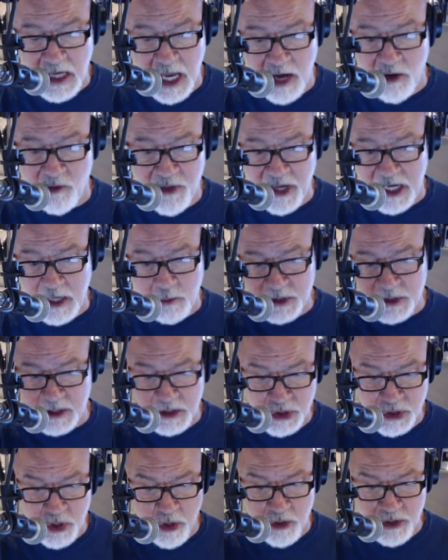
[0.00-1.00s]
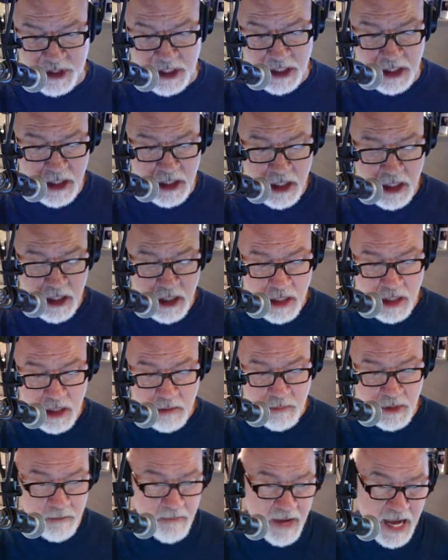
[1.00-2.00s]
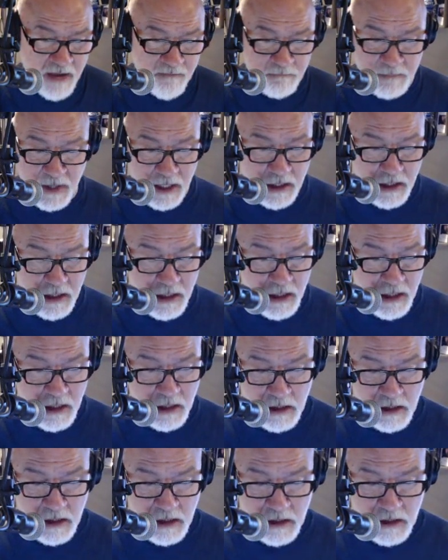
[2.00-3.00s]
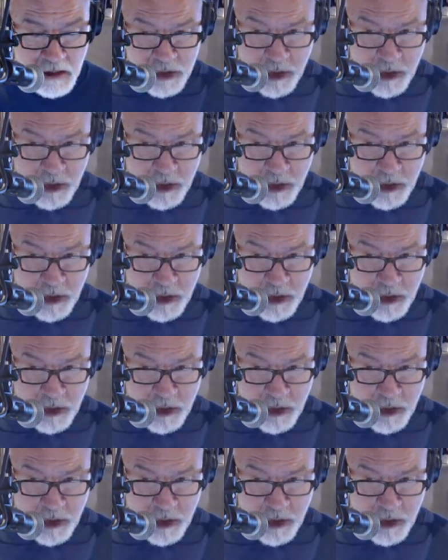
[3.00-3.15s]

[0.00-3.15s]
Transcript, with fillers: I don't think it was in Jersey, but it may have been. There's